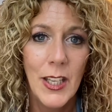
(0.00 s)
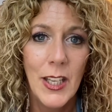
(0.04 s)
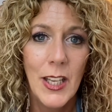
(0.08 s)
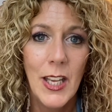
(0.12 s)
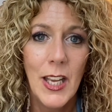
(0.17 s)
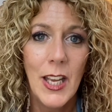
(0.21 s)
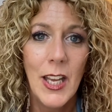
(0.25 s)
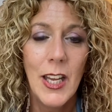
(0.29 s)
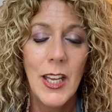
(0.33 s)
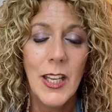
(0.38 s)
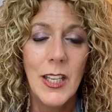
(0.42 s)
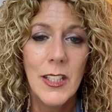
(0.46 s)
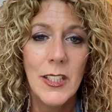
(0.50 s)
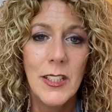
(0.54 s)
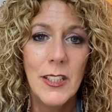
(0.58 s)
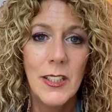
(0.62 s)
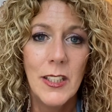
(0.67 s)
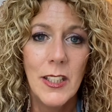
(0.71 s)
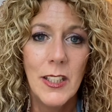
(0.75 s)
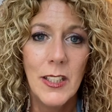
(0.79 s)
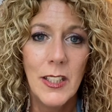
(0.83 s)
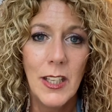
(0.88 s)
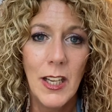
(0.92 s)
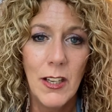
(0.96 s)
and
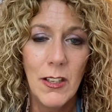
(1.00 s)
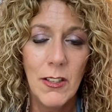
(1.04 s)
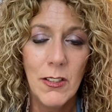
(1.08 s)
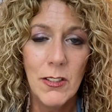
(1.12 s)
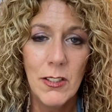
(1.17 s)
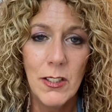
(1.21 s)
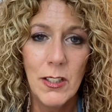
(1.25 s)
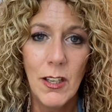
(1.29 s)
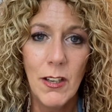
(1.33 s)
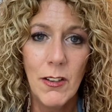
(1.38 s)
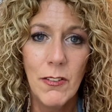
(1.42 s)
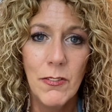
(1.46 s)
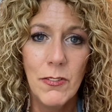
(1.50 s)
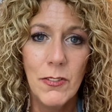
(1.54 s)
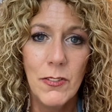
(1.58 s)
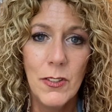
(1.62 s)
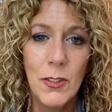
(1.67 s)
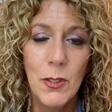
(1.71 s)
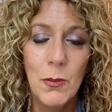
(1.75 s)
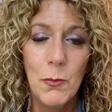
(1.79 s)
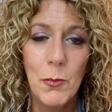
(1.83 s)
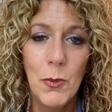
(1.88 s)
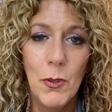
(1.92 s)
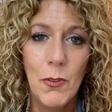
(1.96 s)
allow yourself
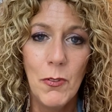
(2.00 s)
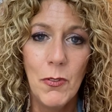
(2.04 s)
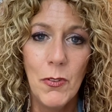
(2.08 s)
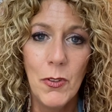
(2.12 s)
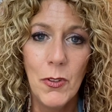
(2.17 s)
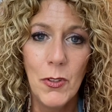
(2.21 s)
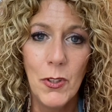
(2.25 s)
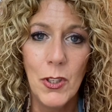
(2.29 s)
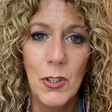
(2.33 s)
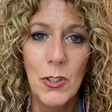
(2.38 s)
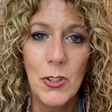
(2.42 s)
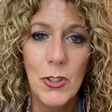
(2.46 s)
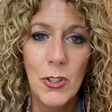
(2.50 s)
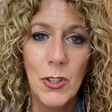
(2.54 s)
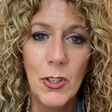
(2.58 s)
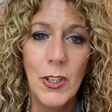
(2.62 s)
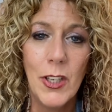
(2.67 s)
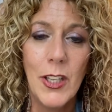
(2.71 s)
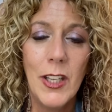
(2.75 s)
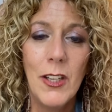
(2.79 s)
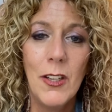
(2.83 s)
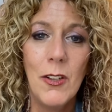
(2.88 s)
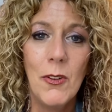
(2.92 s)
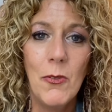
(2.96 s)
to move through your
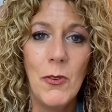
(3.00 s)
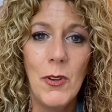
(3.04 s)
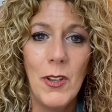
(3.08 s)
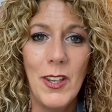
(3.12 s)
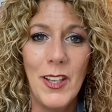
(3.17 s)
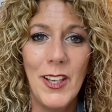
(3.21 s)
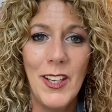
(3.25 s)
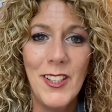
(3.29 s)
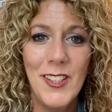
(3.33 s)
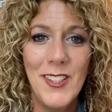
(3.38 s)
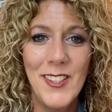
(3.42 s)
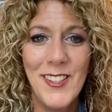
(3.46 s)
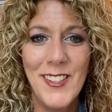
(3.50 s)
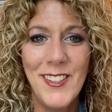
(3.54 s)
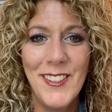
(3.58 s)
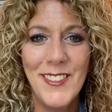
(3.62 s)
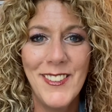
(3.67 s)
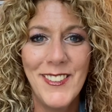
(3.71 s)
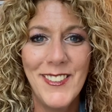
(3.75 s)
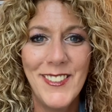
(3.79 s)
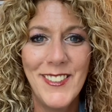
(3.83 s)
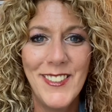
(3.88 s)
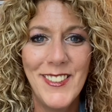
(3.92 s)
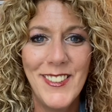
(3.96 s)
journey with us.
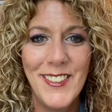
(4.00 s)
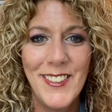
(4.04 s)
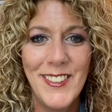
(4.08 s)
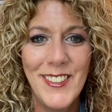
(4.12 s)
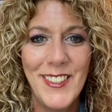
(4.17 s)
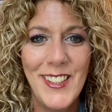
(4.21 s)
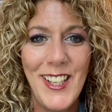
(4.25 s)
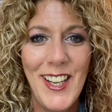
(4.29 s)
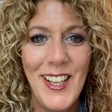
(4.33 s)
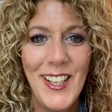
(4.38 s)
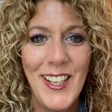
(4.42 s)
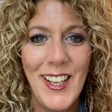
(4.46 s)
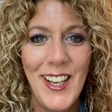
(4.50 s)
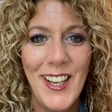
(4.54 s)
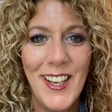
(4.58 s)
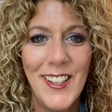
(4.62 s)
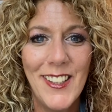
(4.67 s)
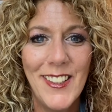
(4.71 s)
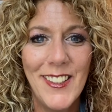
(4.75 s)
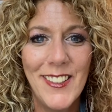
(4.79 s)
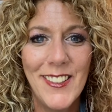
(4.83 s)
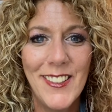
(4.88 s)
Take care.